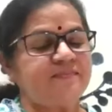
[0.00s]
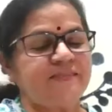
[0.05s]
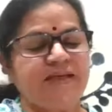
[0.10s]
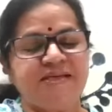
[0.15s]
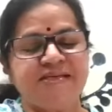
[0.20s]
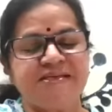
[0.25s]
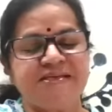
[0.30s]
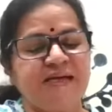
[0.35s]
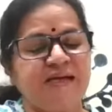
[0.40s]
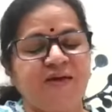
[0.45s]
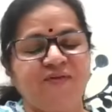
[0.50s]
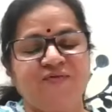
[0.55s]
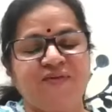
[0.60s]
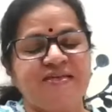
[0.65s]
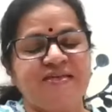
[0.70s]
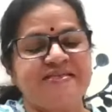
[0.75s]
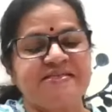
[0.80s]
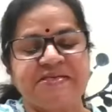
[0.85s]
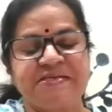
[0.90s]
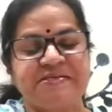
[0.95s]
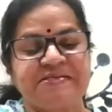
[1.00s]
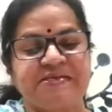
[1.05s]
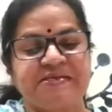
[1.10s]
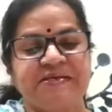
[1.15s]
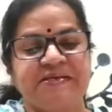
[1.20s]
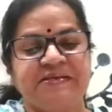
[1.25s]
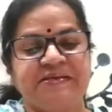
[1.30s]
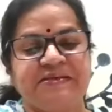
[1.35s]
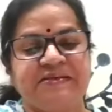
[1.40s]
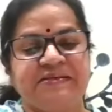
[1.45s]
It's a lovely
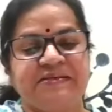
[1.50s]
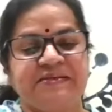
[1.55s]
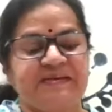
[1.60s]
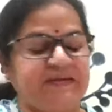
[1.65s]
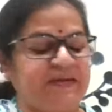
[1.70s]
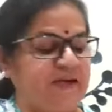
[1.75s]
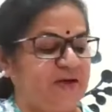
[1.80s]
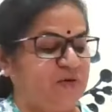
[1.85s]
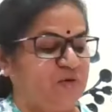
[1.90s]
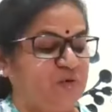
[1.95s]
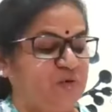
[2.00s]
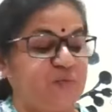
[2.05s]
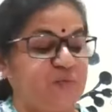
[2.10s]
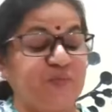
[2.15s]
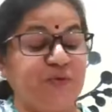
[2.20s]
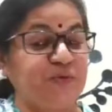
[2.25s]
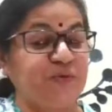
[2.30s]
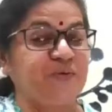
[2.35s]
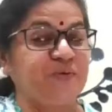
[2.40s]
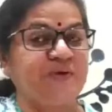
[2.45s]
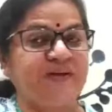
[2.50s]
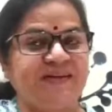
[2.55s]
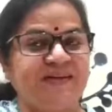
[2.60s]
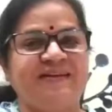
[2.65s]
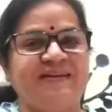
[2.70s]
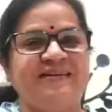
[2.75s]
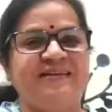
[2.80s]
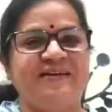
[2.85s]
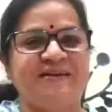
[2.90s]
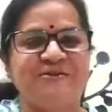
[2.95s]
season. I hope you
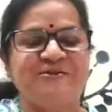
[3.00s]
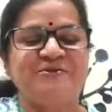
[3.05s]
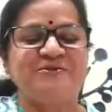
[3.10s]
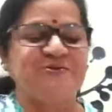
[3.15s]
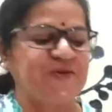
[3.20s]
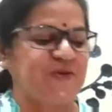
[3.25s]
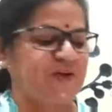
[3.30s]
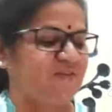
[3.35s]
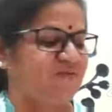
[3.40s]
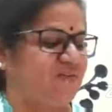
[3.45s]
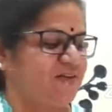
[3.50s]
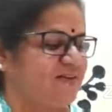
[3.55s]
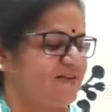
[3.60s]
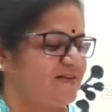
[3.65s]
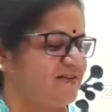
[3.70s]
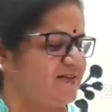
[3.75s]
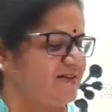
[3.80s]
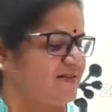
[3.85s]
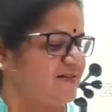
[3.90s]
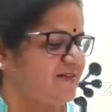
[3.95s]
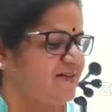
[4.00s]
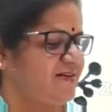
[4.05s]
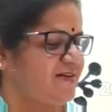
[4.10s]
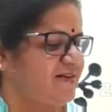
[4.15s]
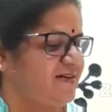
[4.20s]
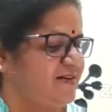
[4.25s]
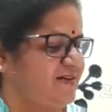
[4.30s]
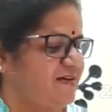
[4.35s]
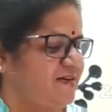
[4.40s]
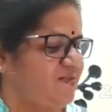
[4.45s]
really enjoy winter,
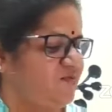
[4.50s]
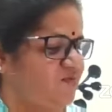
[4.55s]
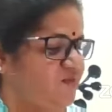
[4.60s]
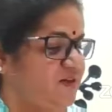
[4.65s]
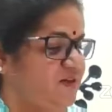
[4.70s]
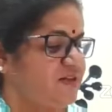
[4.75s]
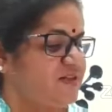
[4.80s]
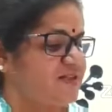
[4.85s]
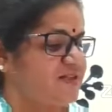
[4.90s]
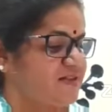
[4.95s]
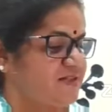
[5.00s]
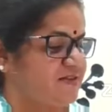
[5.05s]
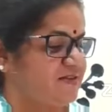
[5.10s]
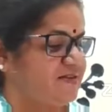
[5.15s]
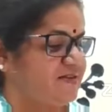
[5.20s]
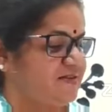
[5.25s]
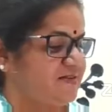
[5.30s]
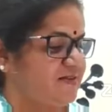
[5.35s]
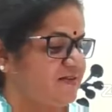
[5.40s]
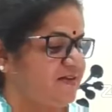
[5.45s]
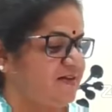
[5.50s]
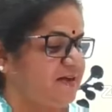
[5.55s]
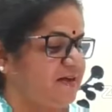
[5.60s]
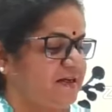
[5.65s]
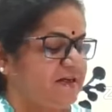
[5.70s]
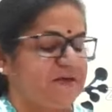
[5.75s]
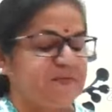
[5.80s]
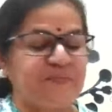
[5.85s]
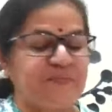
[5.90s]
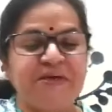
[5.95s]
which
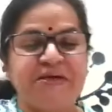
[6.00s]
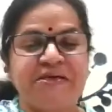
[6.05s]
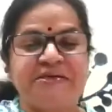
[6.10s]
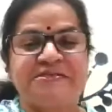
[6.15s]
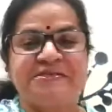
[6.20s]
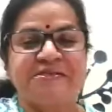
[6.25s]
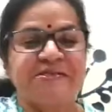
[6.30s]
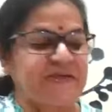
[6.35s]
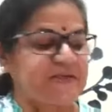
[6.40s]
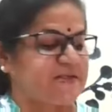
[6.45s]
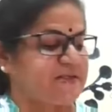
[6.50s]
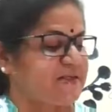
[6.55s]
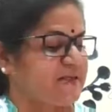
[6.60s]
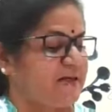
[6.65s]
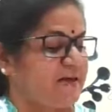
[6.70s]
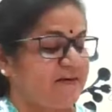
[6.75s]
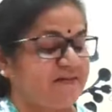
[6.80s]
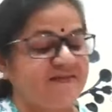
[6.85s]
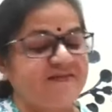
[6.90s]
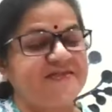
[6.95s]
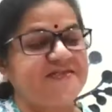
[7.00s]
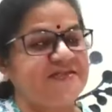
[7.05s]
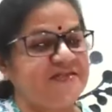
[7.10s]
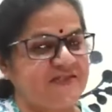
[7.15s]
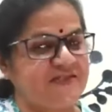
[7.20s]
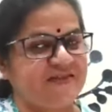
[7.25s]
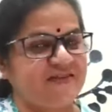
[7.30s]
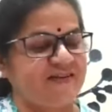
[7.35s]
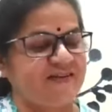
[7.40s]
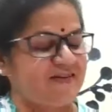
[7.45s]
really makes us
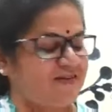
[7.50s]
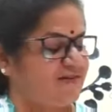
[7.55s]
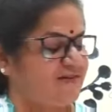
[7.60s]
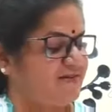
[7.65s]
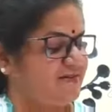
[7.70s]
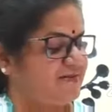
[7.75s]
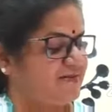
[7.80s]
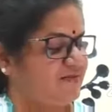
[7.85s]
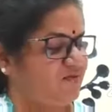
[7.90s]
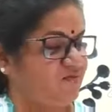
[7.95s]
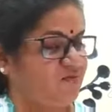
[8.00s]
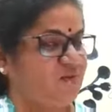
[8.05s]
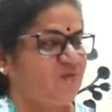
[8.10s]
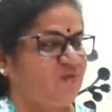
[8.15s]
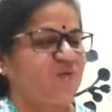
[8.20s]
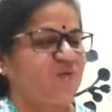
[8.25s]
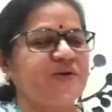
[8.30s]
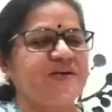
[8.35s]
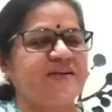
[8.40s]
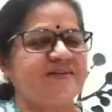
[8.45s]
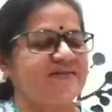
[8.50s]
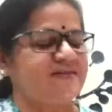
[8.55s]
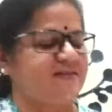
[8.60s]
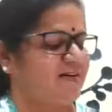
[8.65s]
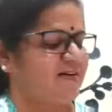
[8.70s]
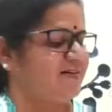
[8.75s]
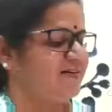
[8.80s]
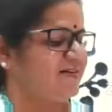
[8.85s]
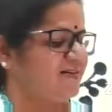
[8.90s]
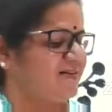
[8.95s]
energetic. We get
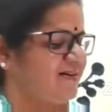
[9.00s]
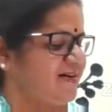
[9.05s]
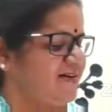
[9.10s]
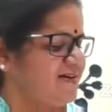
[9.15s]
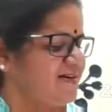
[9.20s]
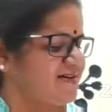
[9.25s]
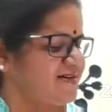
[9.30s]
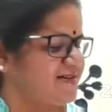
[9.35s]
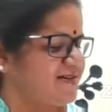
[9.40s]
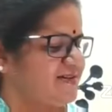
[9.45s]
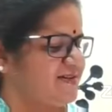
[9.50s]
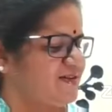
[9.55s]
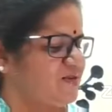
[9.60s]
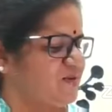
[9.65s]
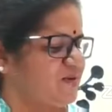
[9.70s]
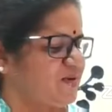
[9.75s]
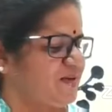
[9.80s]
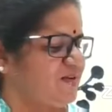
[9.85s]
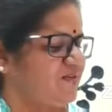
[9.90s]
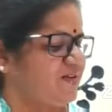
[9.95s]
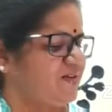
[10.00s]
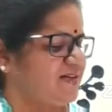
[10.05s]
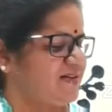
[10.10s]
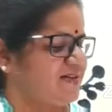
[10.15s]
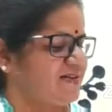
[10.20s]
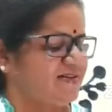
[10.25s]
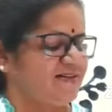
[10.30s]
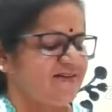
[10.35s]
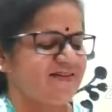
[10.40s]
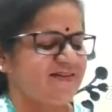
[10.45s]
tired, right, during
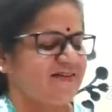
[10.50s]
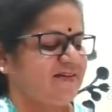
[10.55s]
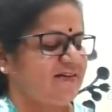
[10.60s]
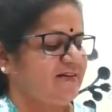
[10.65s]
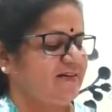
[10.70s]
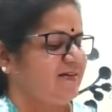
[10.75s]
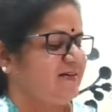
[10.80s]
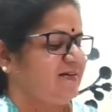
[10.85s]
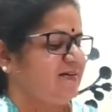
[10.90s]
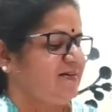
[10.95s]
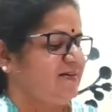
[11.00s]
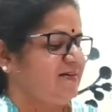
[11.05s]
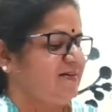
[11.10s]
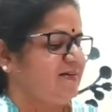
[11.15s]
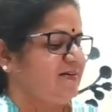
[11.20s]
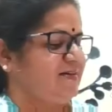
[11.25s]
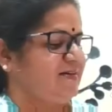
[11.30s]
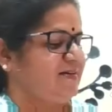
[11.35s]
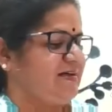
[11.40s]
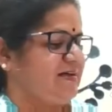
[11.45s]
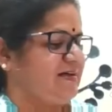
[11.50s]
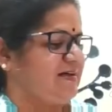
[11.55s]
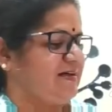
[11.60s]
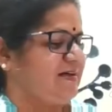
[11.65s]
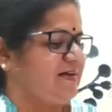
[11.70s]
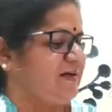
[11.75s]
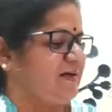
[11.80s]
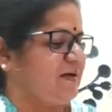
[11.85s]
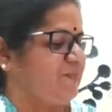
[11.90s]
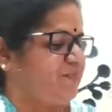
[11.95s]
winter?
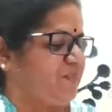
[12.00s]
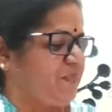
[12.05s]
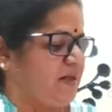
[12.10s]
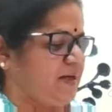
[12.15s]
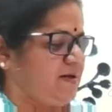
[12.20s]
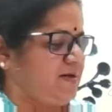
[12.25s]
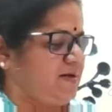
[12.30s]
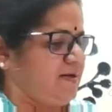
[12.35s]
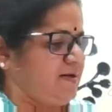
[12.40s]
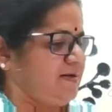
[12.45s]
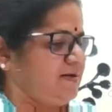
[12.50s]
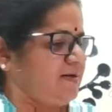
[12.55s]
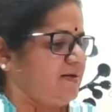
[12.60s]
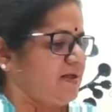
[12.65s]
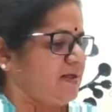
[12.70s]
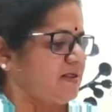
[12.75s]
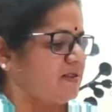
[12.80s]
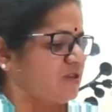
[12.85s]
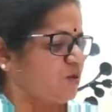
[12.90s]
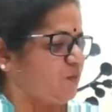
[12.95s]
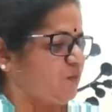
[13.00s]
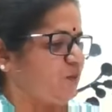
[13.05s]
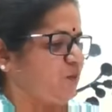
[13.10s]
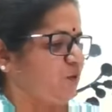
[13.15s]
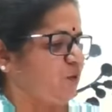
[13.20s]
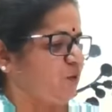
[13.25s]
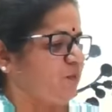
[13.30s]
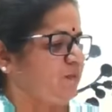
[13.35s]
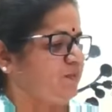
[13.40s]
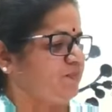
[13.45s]
Yeah. The next
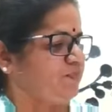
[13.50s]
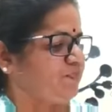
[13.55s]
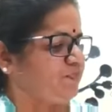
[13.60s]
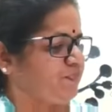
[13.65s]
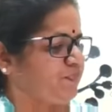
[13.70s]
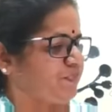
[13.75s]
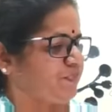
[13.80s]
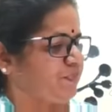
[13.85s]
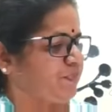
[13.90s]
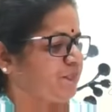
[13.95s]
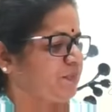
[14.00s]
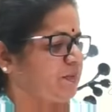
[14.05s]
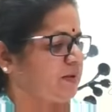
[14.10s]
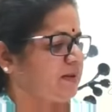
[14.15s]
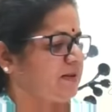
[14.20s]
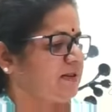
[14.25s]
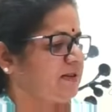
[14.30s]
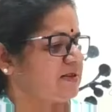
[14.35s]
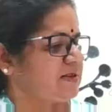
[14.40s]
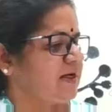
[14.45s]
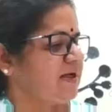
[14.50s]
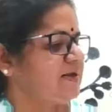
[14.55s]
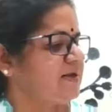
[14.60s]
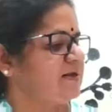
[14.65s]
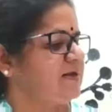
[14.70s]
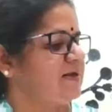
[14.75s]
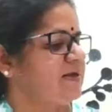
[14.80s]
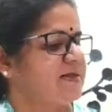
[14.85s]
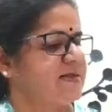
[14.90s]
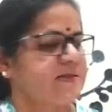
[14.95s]
poem, the
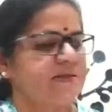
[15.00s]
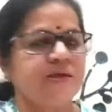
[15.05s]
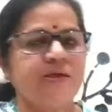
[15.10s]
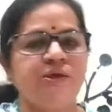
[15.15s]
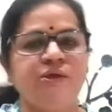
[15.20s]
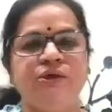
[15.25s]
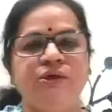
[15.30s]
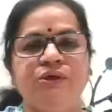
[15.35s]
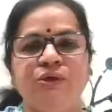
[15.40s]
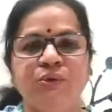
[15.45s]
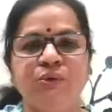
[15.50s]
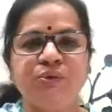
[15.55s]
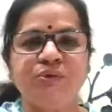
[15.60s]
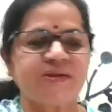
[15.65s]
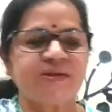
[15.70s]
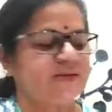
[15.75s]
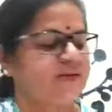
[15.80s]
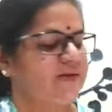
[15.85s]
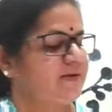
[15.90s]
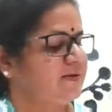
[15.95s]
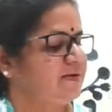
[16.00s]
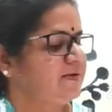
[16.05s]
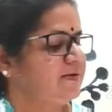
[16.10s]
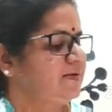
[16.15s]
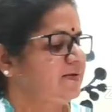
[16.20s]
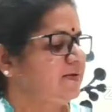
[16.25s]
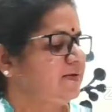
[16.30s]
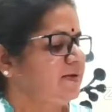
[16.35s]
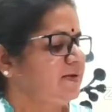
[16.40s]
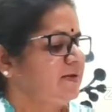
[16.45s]
title is Youth.
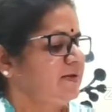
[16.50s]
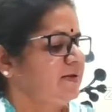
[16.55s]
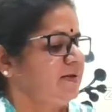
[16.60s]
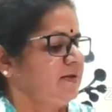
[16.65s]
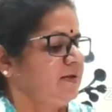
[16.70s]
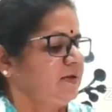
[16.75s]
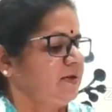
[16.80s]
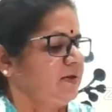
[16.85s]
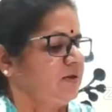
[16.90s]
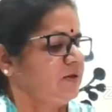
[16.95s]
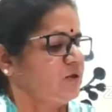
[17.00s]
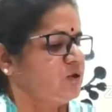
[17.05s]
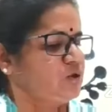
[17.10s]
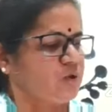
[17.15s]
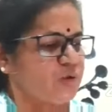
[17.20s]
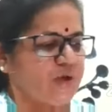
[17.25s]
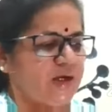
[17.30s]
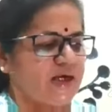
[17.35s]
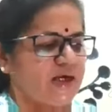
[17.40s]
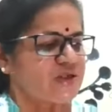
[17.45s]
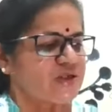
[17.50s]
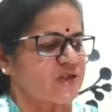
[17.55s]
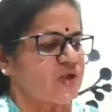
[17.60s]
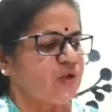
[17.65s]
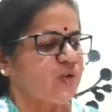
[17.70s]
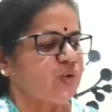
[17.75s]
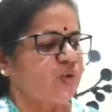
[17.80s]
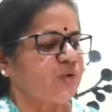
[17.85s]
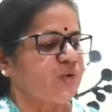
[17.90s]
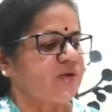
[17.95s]
Today's
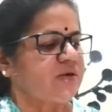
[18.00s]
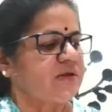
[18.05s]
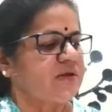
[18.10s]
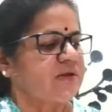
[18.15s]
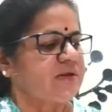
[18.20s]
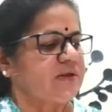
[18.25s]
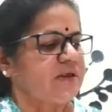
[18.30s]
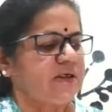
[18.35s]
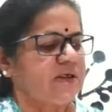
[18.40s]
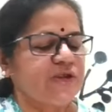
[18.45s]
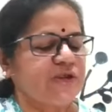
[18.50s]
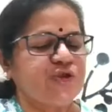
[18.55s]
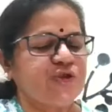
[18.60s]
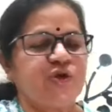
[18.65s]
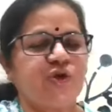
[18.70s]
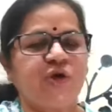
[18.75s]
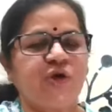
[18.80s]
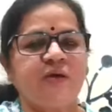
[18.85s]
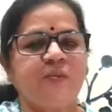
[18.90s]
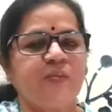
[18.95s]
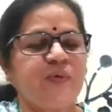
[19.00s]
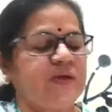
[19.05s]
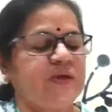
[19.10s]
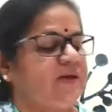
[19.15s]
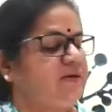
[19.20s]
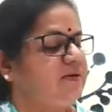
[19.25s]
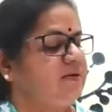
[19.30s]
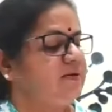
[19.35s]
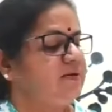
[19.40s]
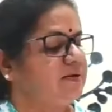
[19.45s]
youth
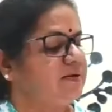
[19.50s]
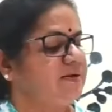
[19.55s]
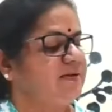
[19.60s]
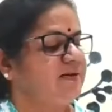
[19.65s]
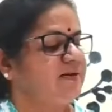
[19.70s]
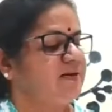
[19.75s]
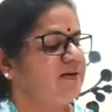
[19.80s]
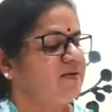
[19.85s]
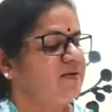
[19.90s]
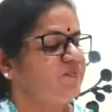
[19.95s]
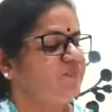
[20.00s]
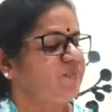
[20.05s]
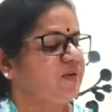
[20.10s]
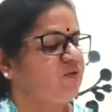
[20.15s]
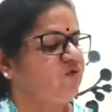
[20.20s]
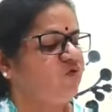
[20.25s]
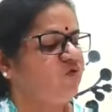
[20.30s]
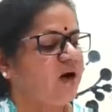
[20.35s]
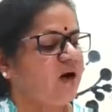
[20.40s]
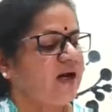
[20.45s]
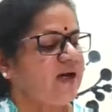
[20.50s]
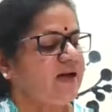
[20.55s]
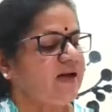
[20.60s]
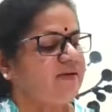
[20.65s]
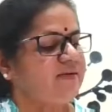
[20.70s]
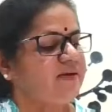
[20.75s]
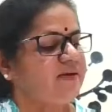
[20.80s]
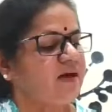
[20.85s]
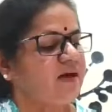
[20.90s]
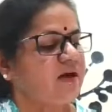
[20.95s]
enjoyably earn
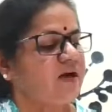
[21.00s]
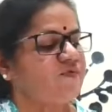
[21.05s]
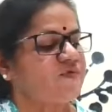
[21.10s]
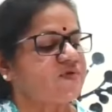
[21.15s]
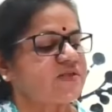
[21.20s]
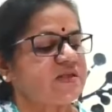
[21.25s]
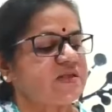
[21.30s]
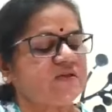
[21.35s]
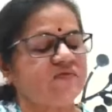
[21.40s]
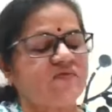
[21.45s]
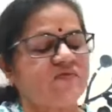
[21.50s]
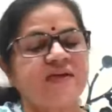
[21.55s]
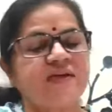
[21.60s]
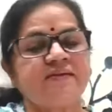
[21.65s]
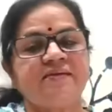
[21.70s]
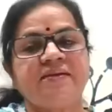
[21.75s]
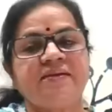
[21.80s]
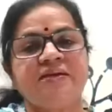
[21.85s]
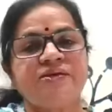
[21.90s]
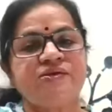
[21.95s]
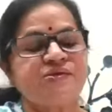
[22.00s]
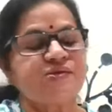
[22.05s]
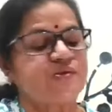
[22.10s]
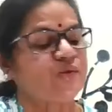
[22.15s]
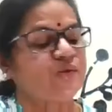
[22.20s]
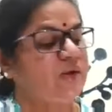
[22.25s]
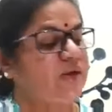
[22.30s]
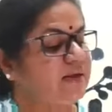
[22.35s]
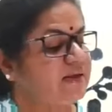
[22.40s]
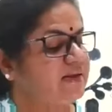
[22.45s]
while they have several things
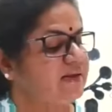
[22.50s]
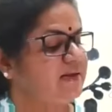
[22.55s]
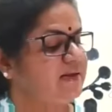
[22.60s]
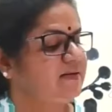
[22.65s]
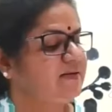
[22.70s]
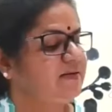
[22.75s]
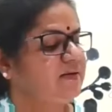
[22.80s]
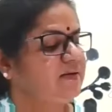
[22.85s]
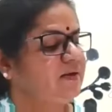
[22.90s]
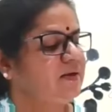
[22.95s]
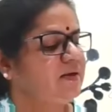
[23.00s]
to learn.